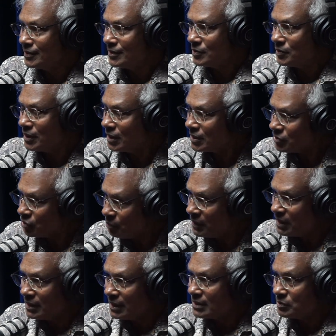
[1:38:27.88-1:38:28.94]
So there are so
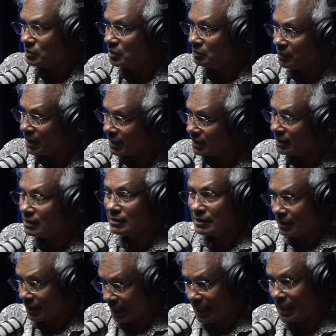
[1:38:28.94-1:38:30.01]
many things. So the market
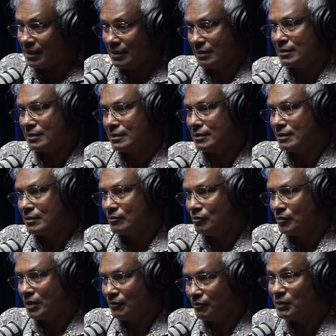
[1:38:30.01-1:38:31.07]
can.
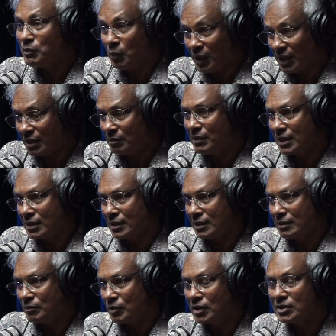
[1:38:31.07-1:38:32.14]
In fact, we want the market
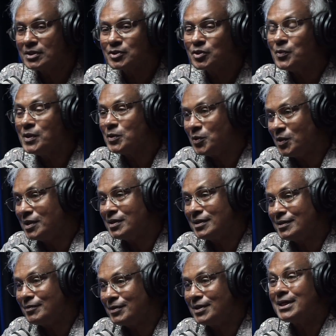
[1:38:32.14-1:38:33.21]
because Soviet Union.
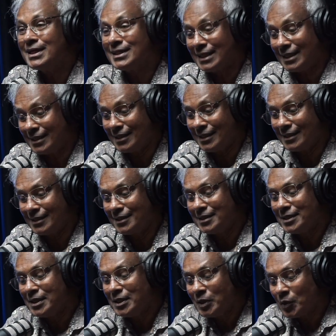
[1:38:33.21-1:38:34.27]
That's the other thing.
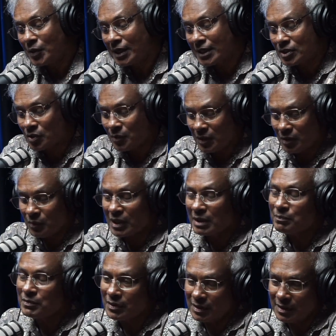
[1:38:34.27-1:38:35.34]
You look at the Soviet Union. What
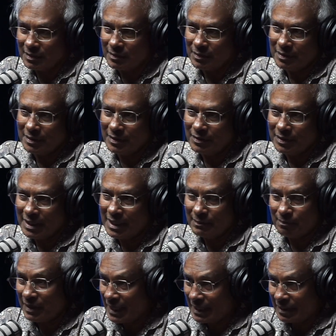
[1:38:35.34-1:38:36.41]
happened to the? They had a
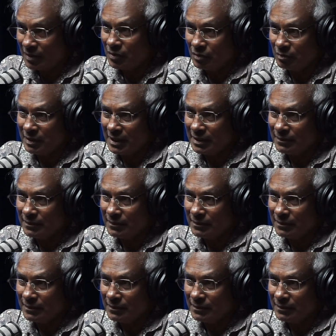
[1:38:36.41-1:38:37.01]
planned economy.